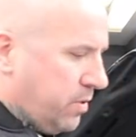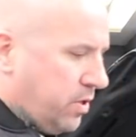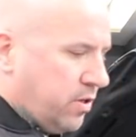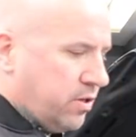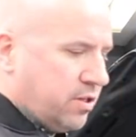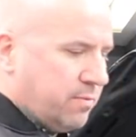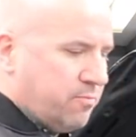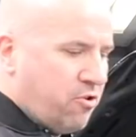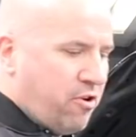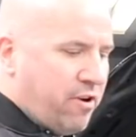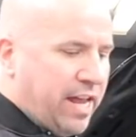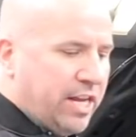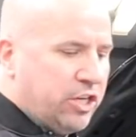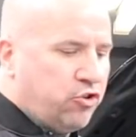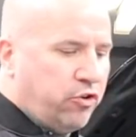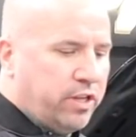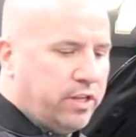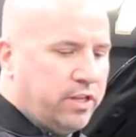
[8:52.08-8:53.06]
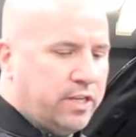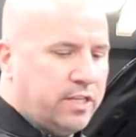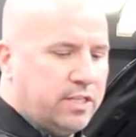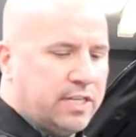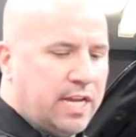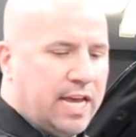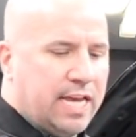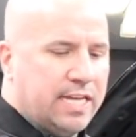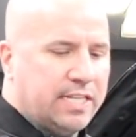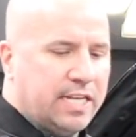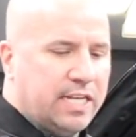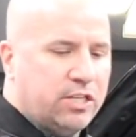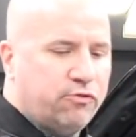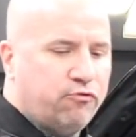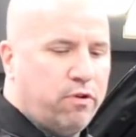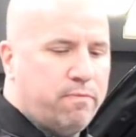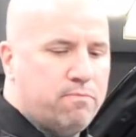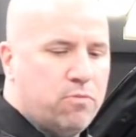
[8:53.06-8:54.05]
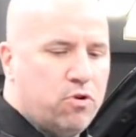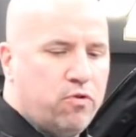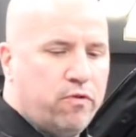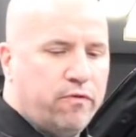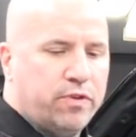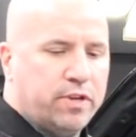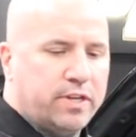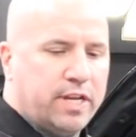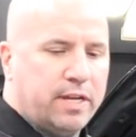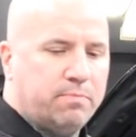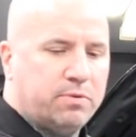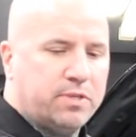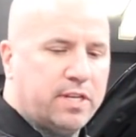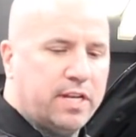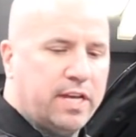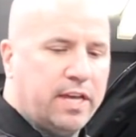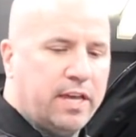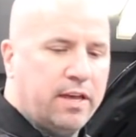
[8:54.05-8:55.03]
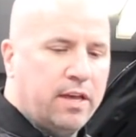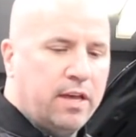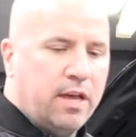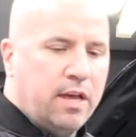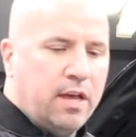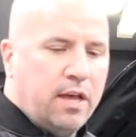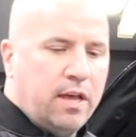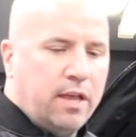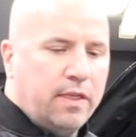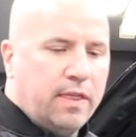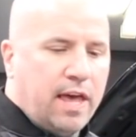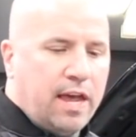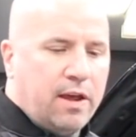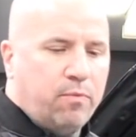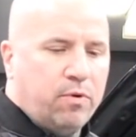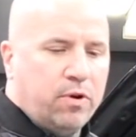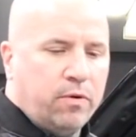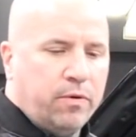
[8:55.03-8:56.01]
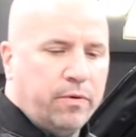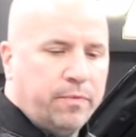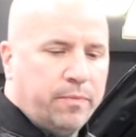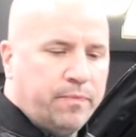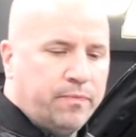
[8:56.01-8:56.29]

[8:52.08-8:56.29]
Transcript: because some are electronic these days, is remove the dipstick. They will